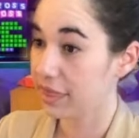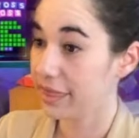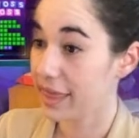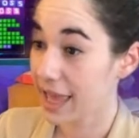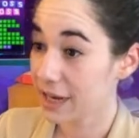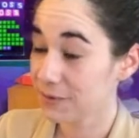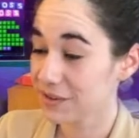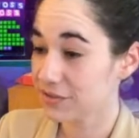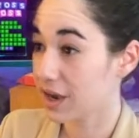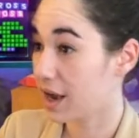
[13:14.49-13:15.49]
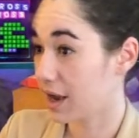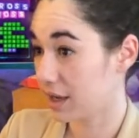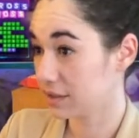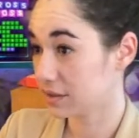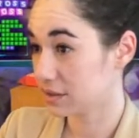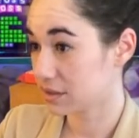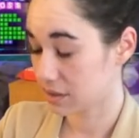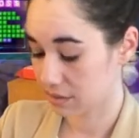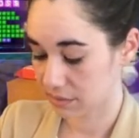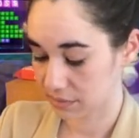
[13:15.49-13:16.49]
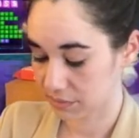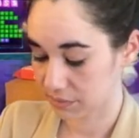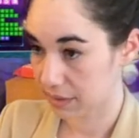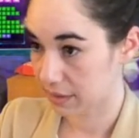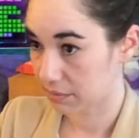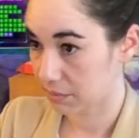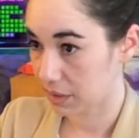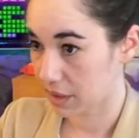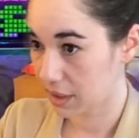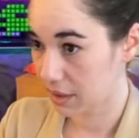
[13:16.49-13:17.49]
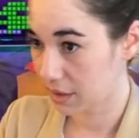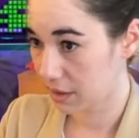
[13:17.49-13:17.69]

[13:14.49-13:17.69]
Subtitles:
Then we've got bien,